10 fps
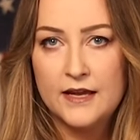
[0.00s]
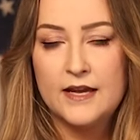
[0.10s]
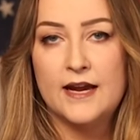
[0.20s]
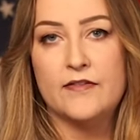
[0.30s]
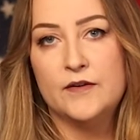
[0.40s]

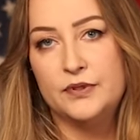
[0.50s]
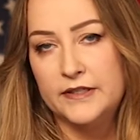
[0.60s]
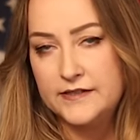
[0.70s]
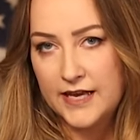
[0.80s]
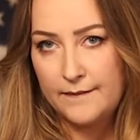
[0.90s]
and then
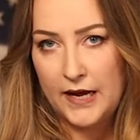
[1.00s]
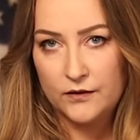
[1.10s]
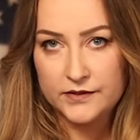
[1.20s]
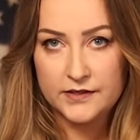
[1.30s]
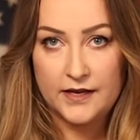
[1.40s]
police came out
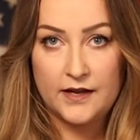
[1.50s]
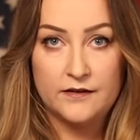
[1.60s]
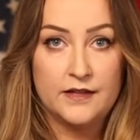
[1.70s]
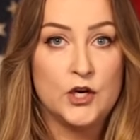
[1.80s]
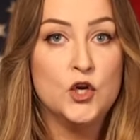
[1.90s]
and said
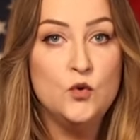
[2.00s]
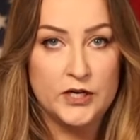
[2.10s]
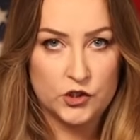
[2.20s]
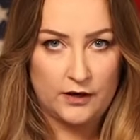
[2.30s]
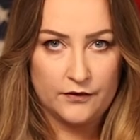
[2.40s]
they knew
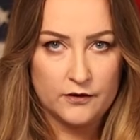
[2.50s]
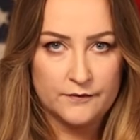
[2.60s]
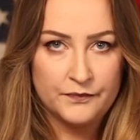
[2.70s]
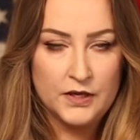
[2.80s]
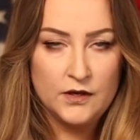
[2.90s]
each other.
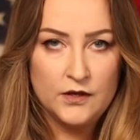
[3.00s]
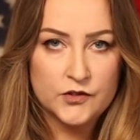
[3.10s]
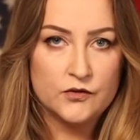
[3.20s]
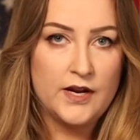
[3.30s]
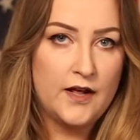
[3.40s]

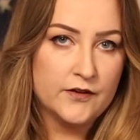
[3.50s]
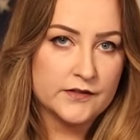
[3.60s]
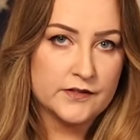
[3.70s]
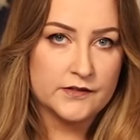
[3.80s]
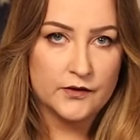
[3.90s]
So now there's
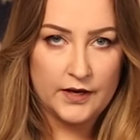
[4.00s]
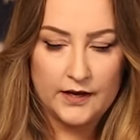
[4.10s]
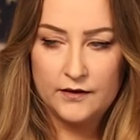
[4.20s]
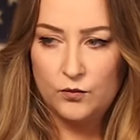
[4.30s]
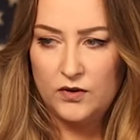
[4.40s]
this,
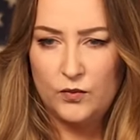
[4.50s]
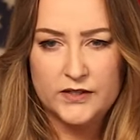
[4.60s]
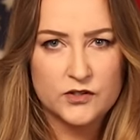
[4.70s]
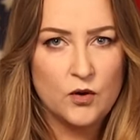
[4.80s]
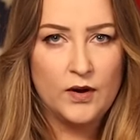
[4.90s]
okay,
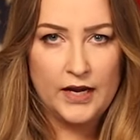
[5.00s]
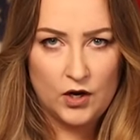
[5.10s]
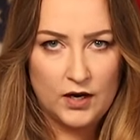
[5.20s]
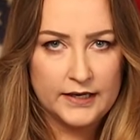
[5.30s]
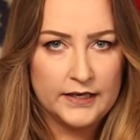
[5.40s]
what's going
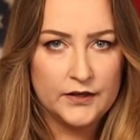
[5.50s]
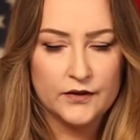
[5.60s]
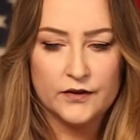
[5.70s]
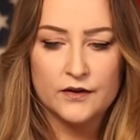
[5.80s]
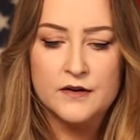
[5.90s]
on
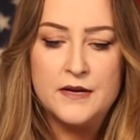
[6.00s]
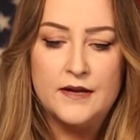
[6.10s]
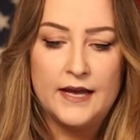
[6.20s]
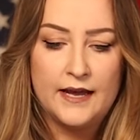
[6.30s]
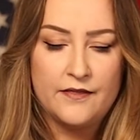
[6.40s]
here?
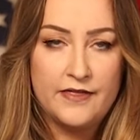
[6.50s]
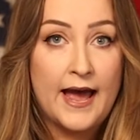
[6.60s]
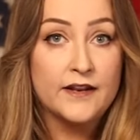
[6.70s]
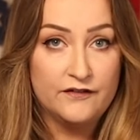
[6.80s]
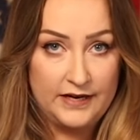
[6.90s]
And
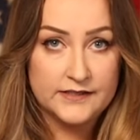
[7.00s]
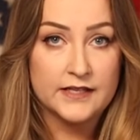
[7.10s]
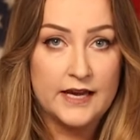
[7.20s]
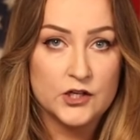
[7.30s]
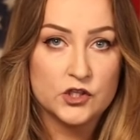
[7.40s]
that
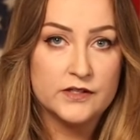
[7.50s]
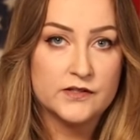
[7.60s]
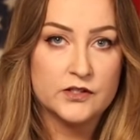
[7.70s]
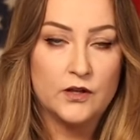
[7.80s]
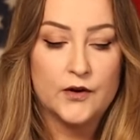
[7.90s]
investigation is
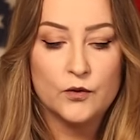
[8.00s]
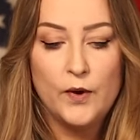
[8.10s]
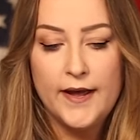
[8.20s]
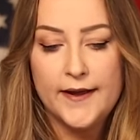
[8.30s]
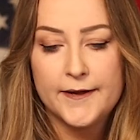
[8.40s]
still
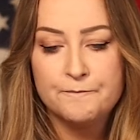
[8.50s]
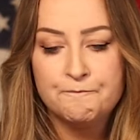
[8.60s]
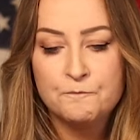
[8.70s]
underway.